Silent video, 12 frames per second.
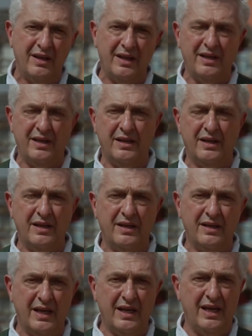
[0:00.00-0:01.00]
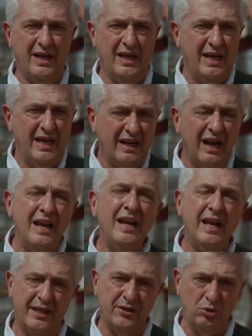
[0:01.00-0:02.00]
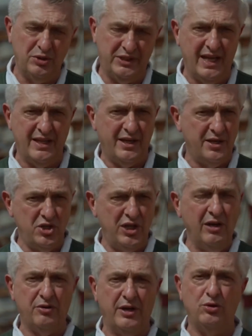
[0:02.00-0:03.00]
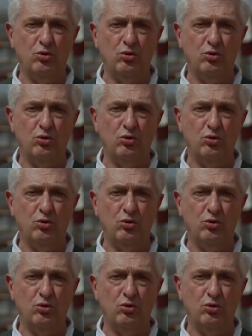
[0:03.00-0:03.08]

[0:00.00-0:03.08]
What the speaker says: a clinic to send their children